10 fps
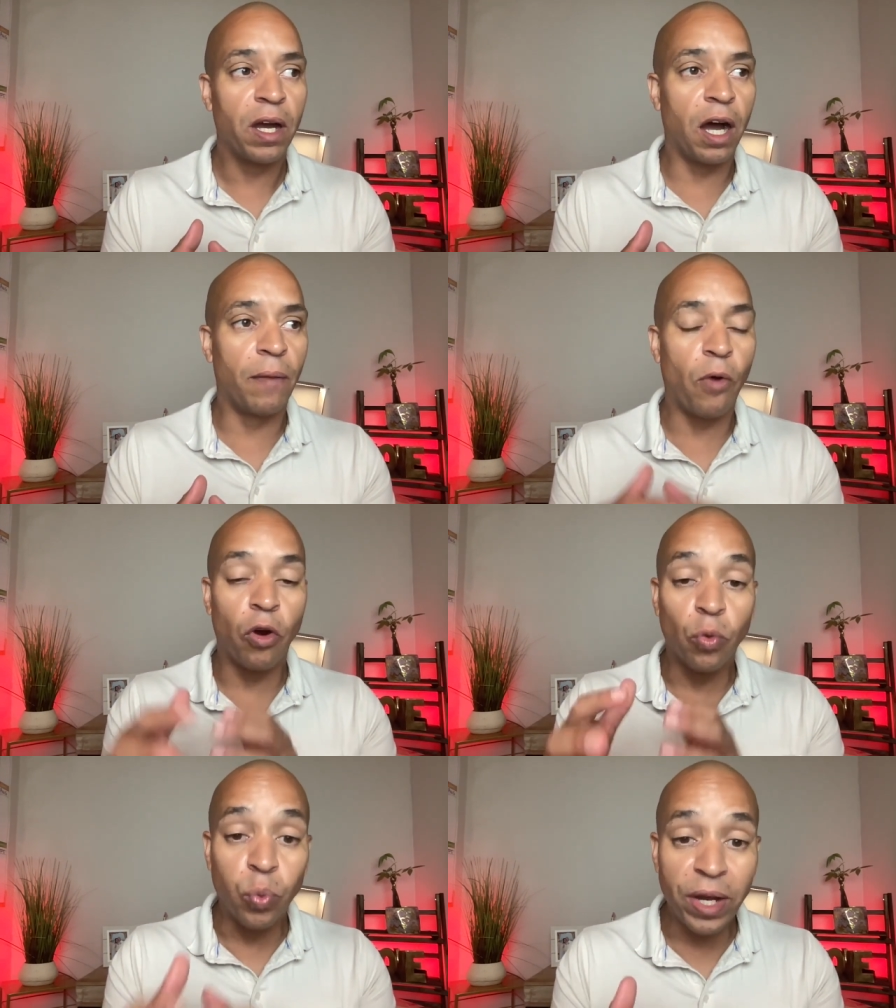um,
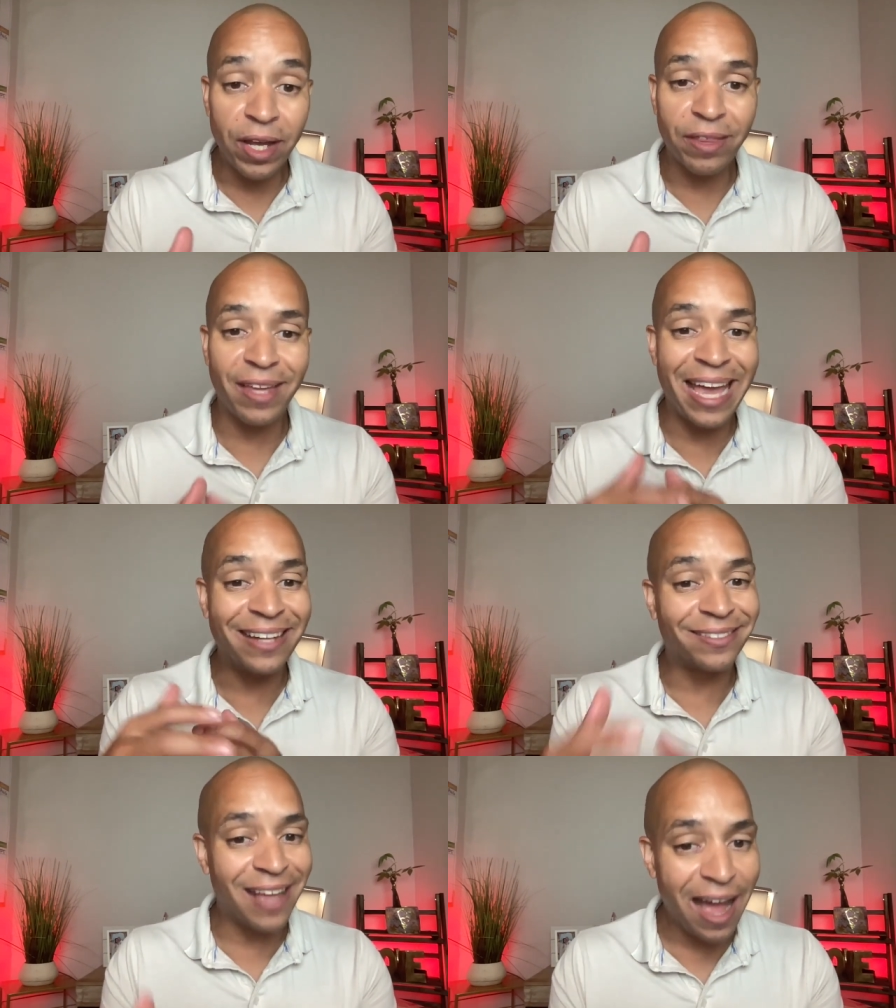or with
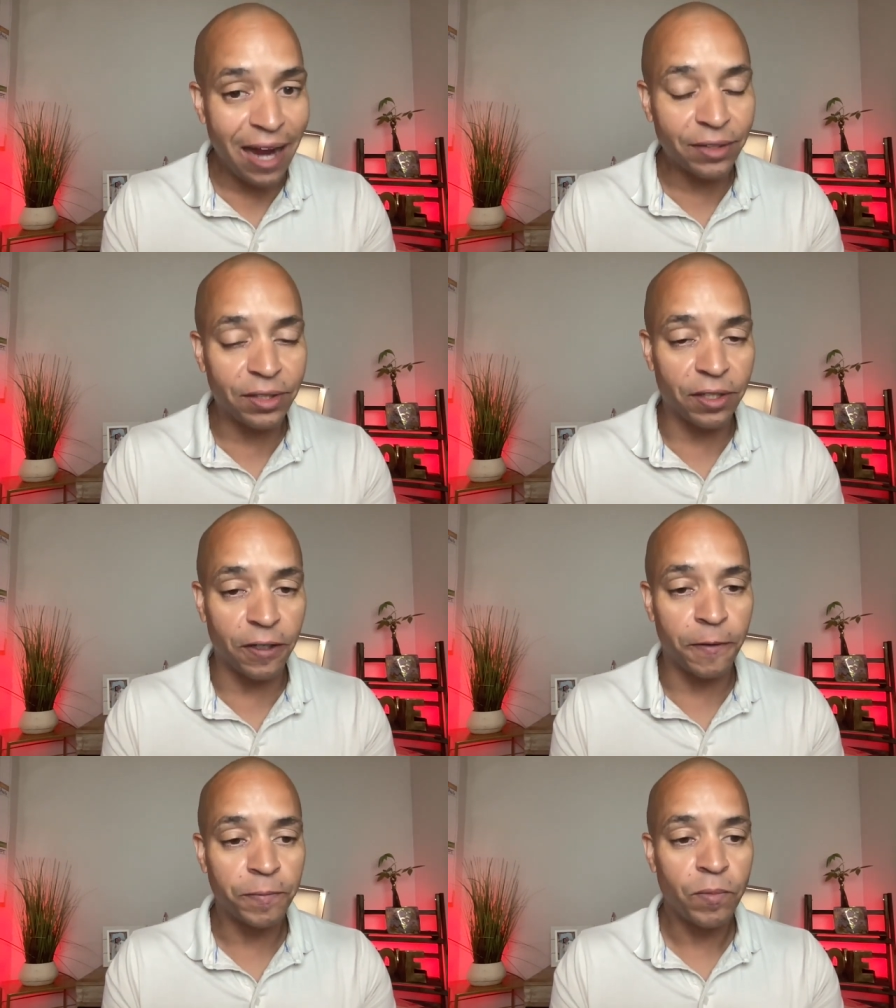a
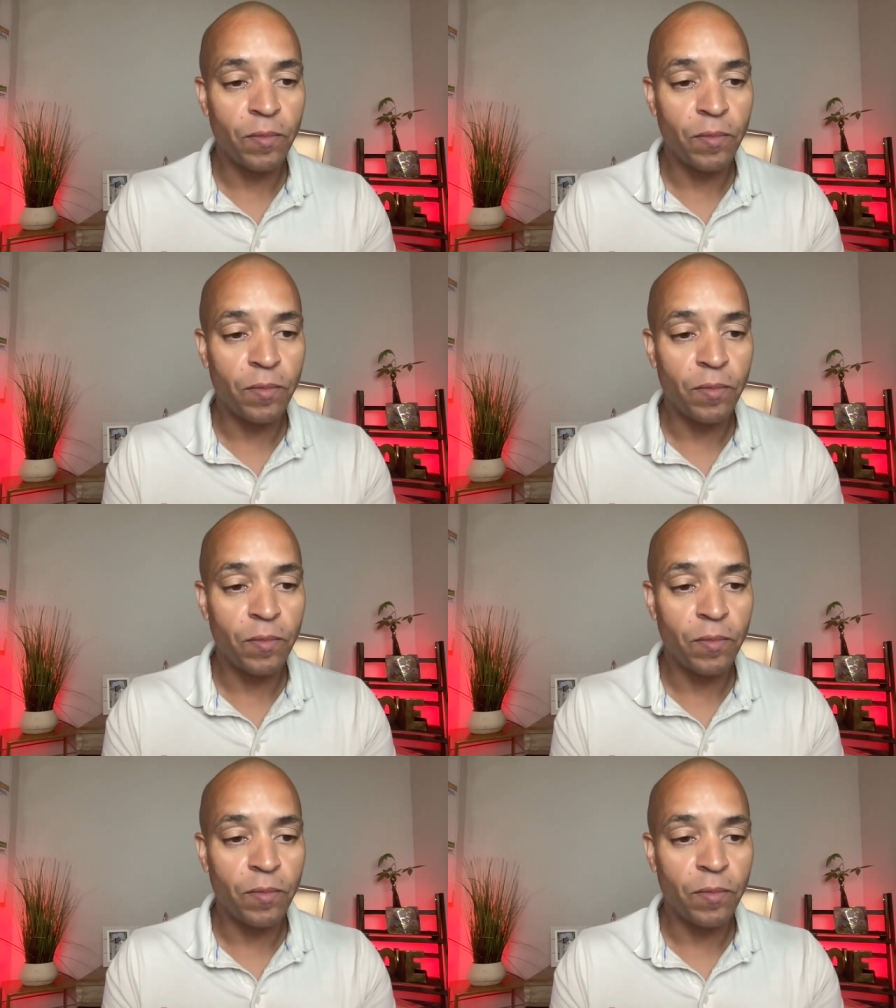doctor,